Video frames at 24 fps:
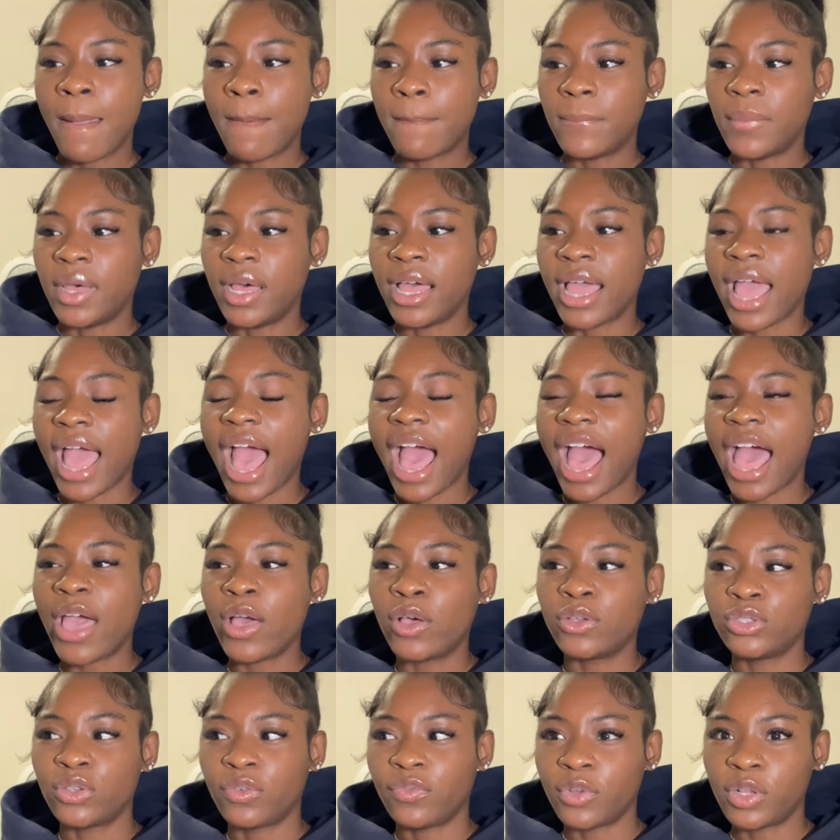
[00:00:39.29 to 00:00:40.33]
but I
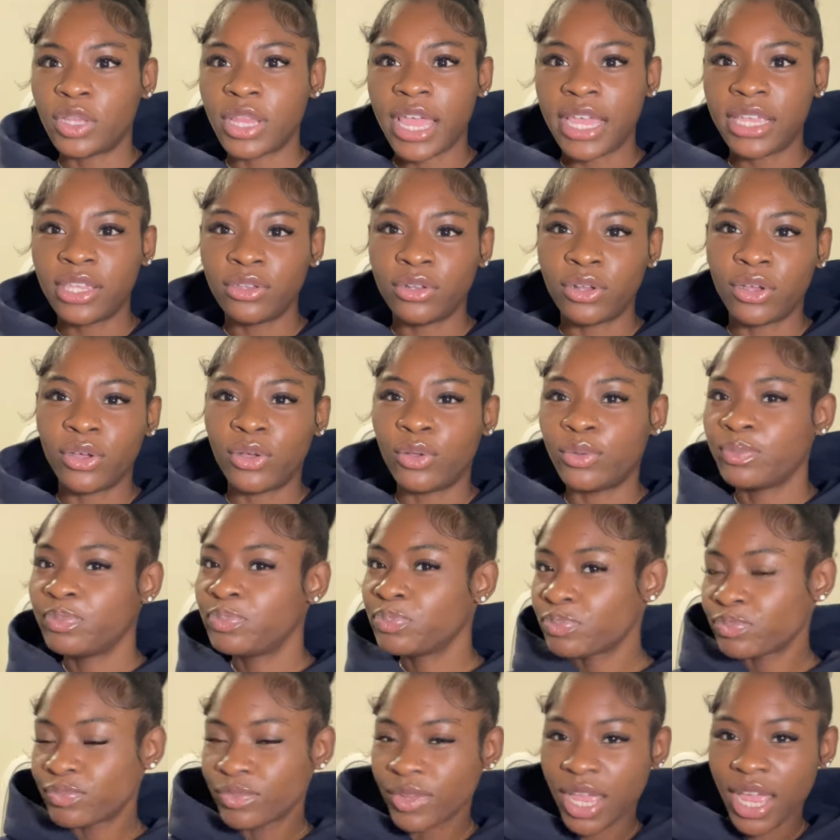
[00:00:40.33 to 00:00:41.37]
also feel like you know
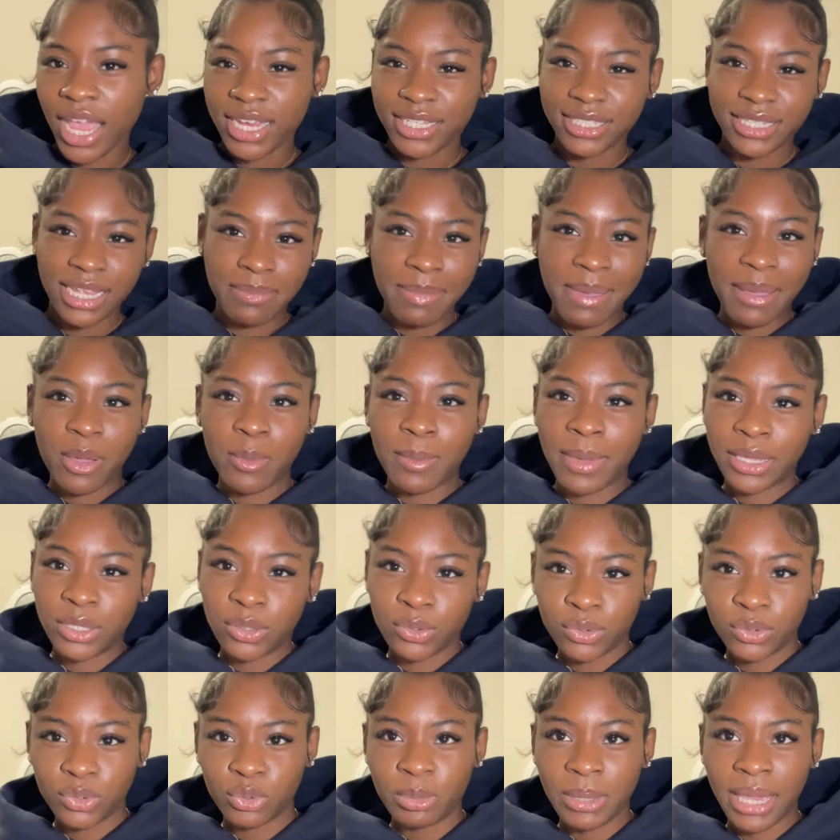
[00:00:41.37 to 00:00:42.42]
I should get back on my
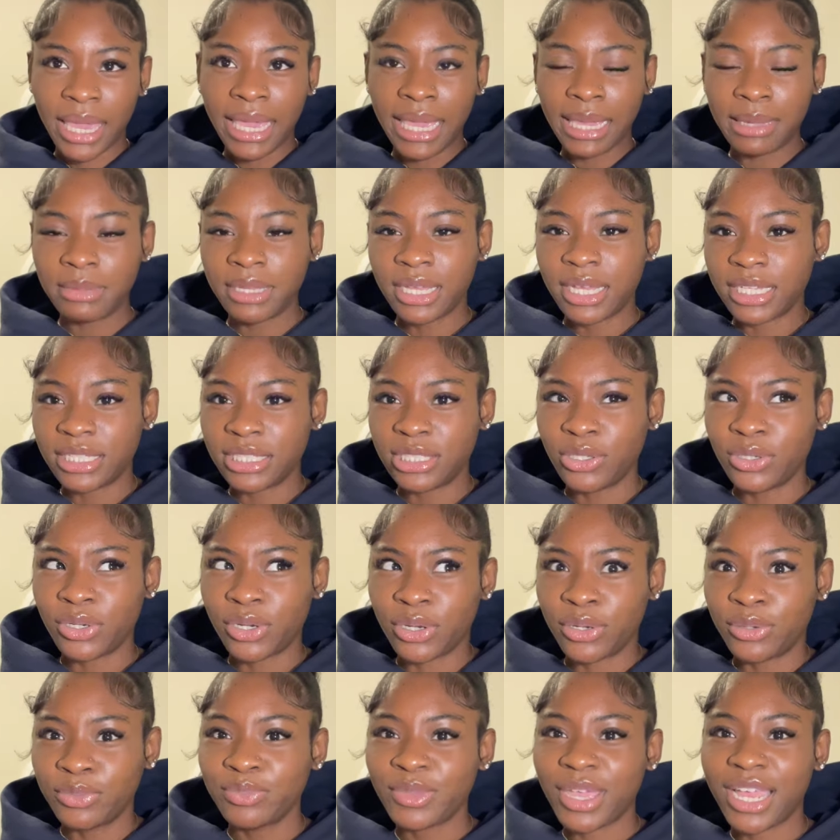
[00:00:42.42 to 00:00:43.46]
YouTube game because, you
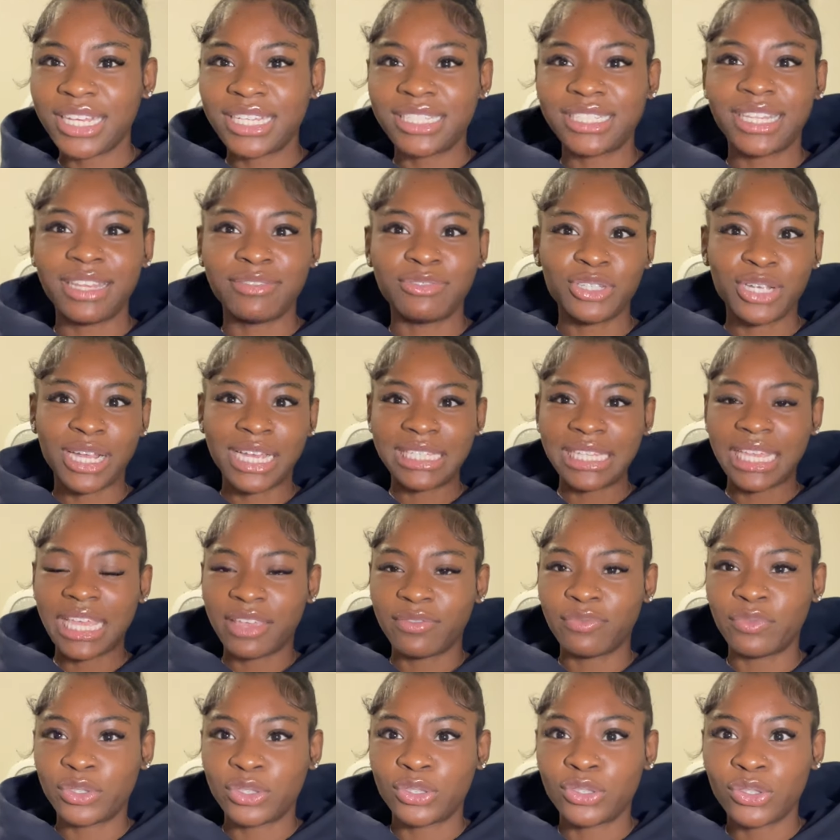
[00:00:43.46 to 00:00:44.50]
know, I just left you guys hanging
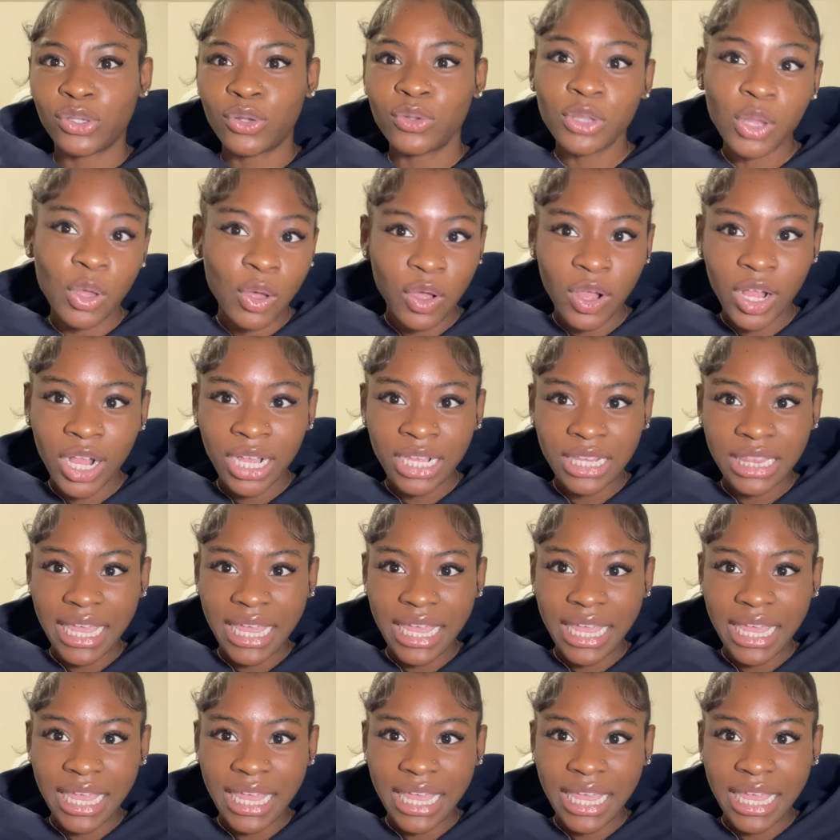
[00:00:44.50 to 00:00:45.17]
for so long.